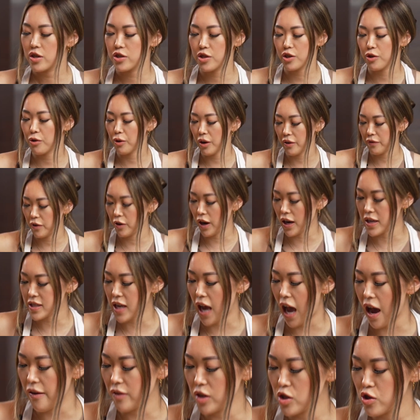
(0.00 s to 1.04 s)
So if you guys
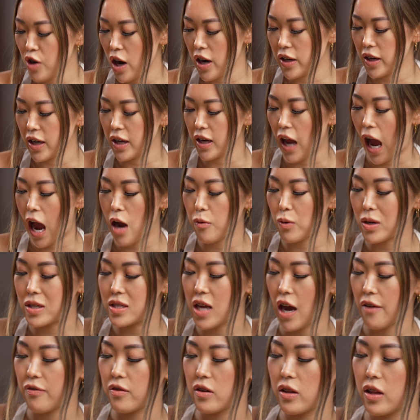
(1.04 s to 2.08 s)
haven't tried it, I would
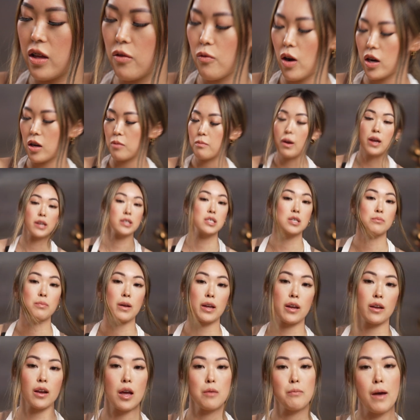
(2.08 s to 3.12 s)
definitely recommend to
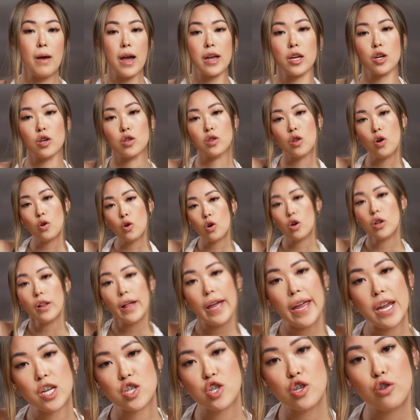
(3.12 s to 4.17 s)
pick it up at your local
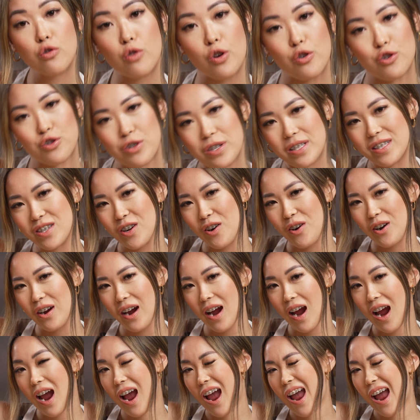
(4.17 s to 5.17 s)
Asian grocery store.